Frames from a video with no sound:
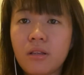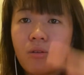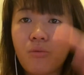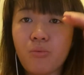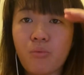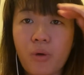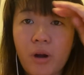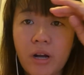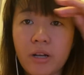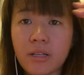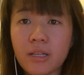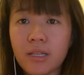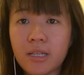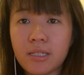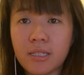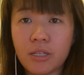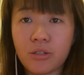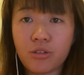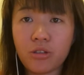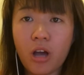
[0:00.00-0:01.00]
where
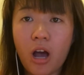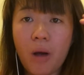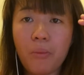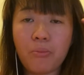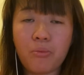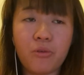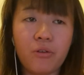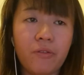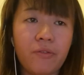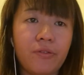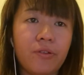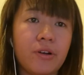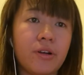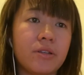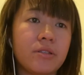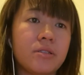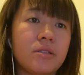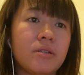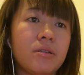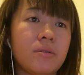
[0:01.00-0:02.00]
it's the top rule of
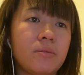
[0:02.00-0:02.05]
thirds.